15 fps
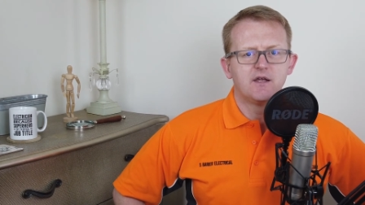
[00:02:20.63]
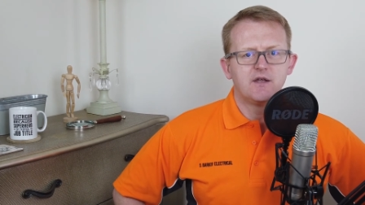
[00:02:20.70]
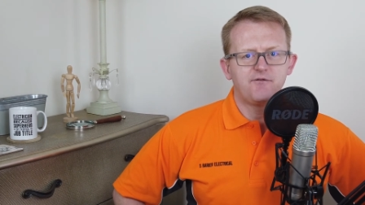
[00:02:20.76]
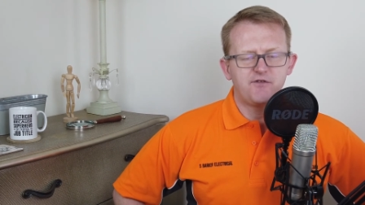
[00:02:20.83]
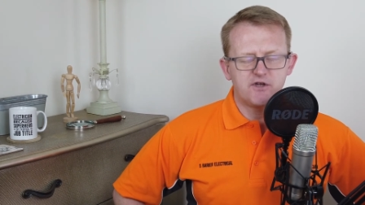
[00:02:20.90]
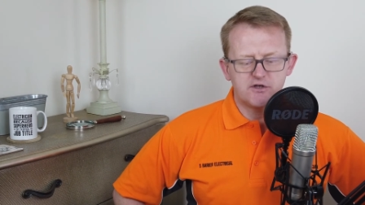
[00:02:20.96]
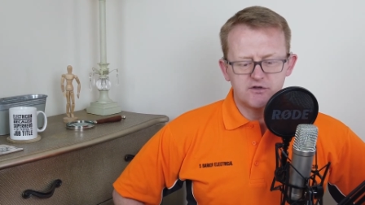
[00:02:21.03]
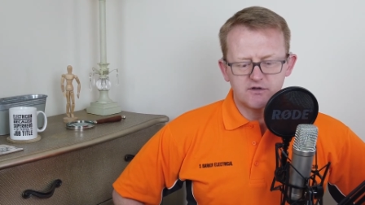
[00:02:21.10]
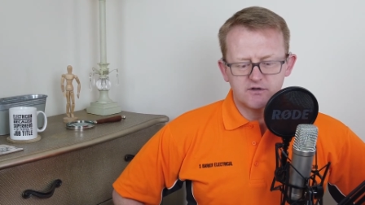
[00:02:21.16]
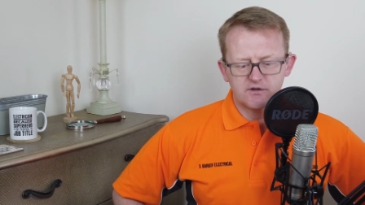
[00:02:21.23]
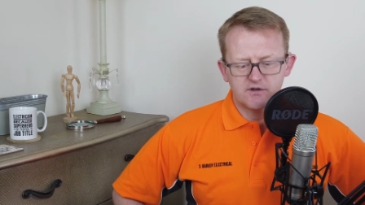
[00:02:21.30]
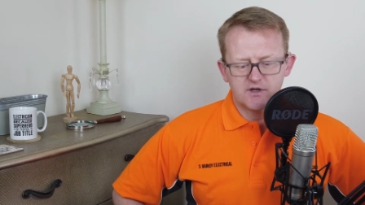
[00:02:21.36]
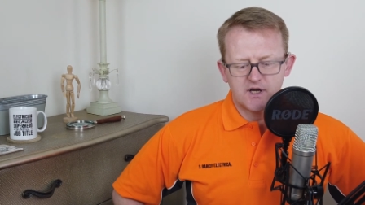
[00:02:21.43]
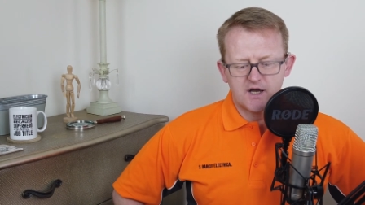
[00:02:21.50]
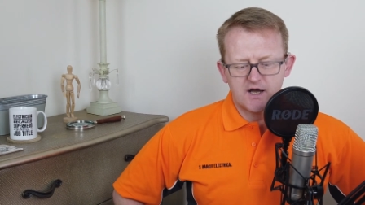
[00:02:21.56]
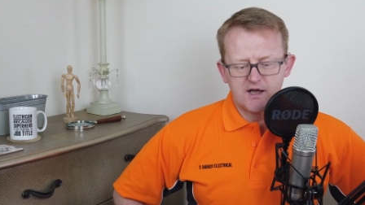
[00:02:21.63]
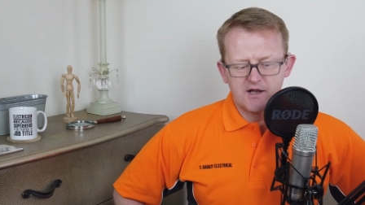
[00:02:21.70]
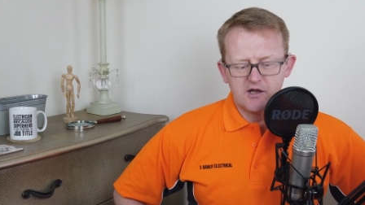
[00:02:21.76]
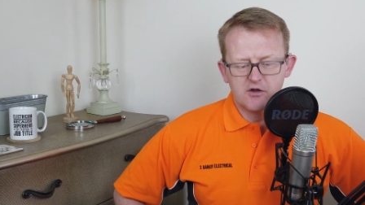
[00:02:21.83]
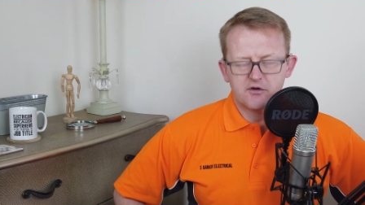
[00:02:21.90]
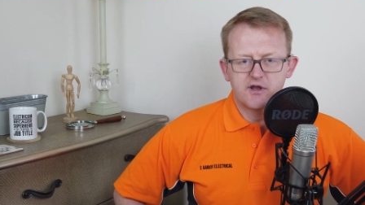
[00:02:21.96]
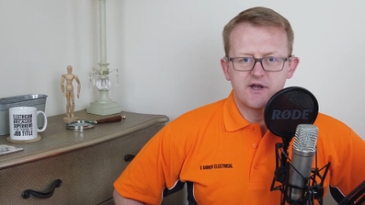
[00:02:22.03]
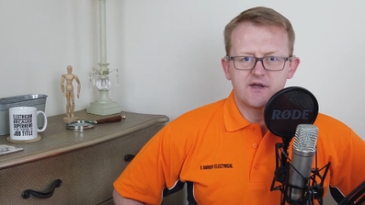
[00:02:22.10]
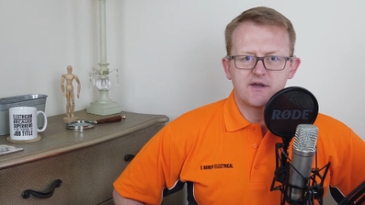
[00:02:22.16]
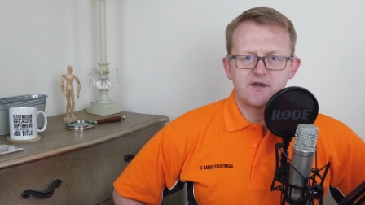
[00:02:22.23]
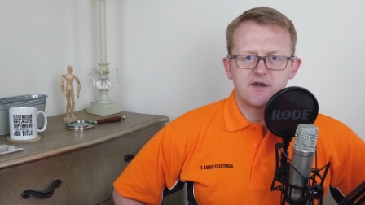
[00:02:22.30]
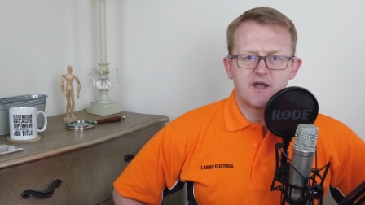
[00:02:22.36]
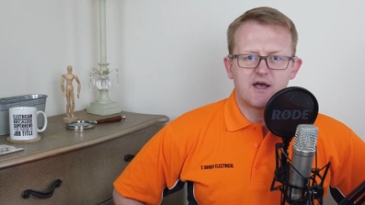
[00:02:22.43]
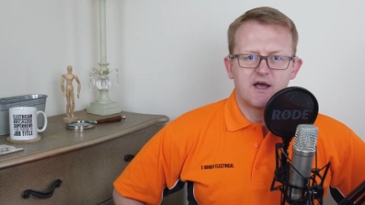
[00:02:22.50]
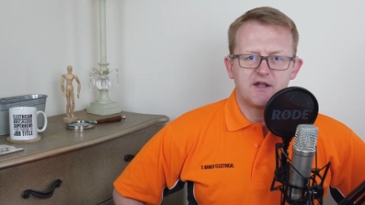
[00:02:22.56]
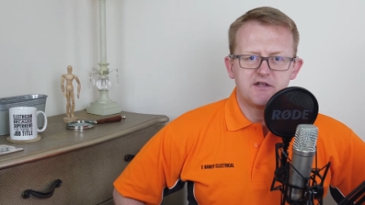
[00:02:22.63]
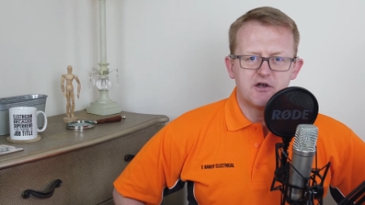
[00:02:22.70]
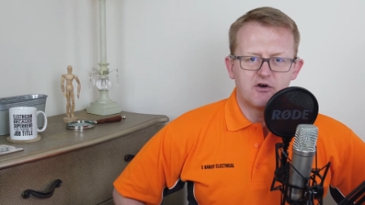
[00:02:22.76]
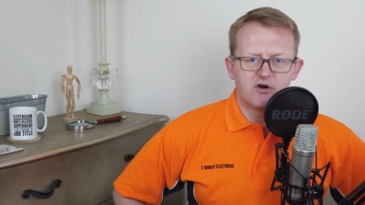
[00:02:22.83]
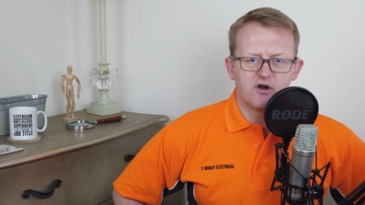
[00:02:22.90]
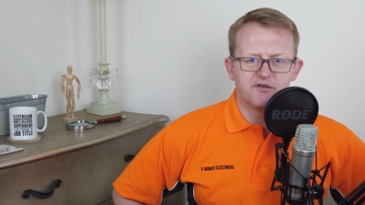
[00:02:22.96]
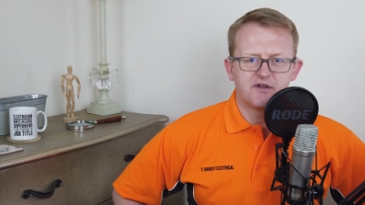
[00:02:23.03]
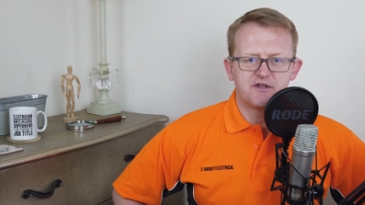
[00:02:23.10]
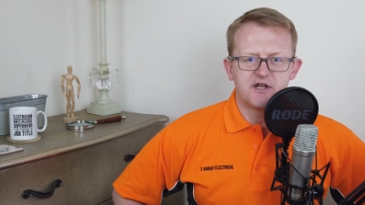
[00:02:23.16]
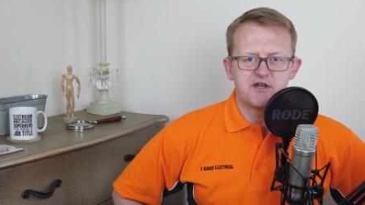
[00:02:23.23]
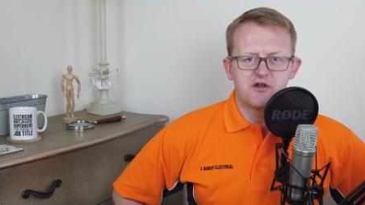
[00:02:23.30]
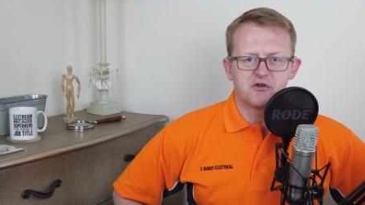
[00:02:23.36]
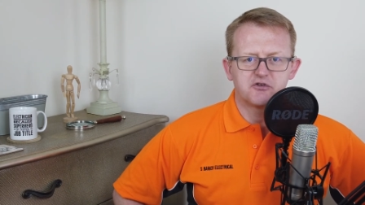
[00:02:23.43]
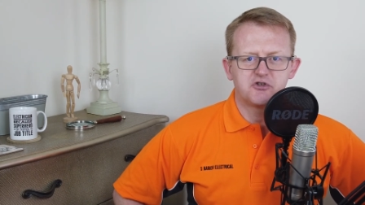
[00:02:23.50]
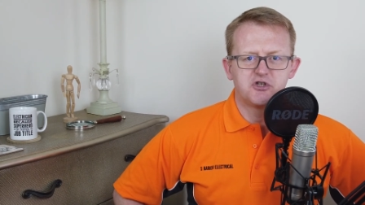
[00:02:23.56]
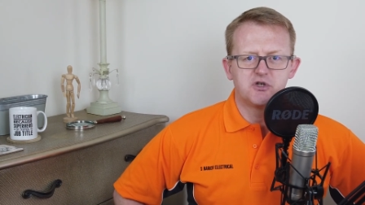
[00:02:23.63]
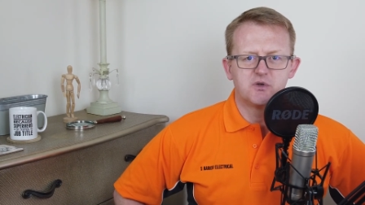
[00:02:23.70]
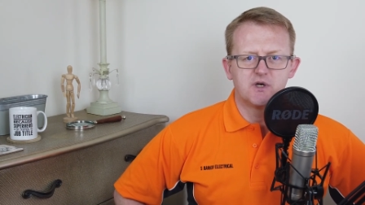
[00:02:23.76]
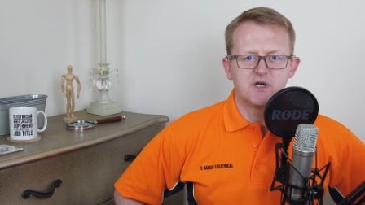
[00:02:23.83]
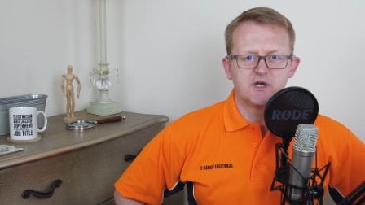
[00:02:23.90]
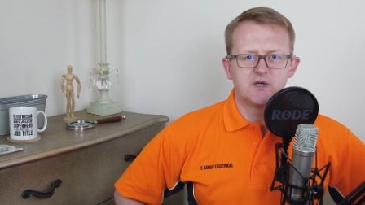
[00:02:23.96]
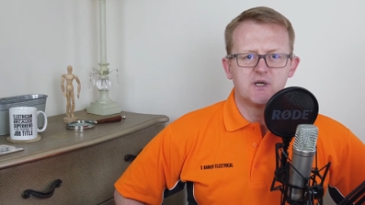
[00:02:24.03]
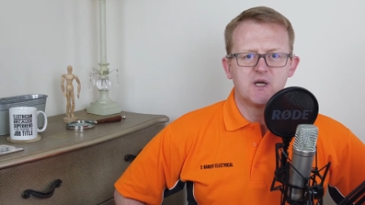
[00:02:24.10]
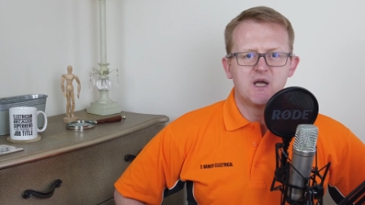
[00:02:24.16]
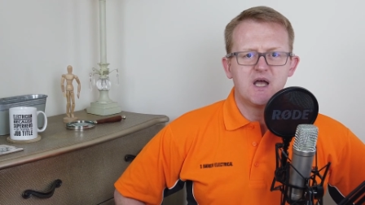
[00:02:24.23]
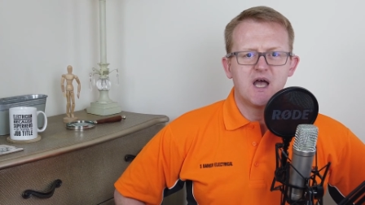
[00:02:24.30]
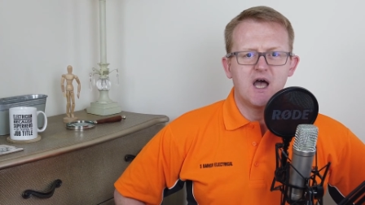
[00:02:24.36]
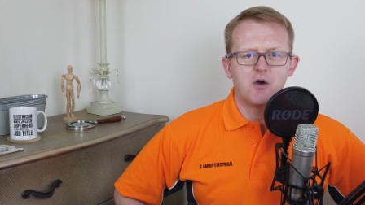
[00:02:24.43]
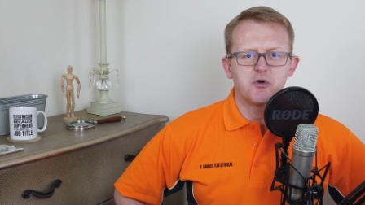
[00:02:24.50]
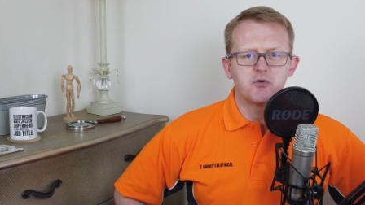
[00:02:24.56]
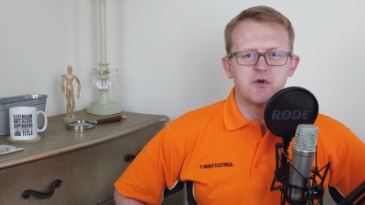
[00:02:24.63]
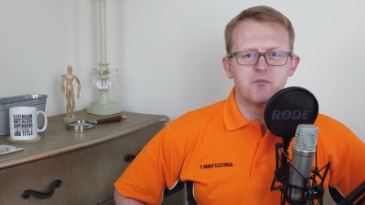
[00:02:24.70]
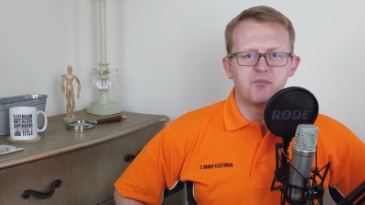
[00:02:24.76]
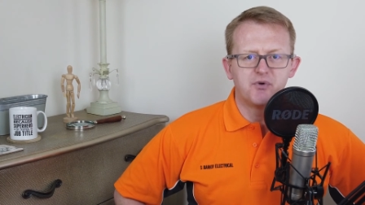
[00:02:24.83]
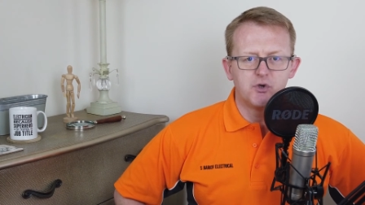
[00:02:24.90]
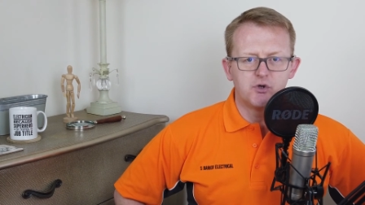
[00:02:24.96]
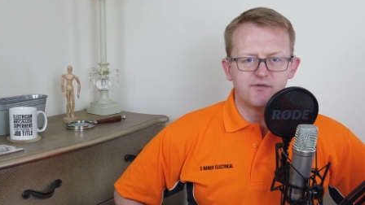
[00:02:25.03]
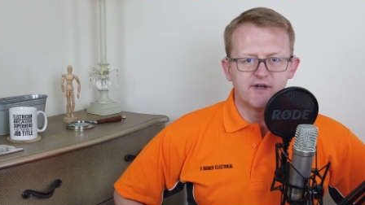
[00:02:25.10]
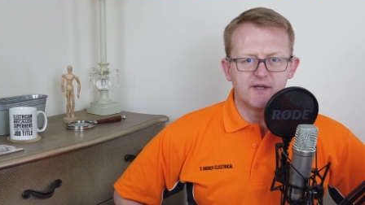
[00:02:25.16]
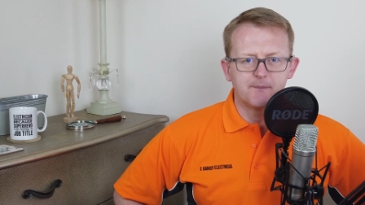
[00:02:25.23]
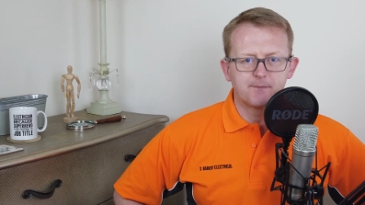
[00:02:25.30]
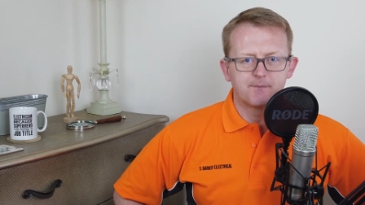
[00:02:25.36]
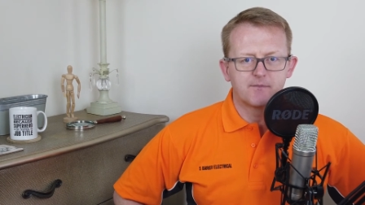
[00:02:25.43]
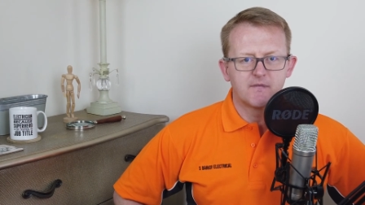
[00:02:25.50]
If you are looking at yours and you're not sure how to improve it,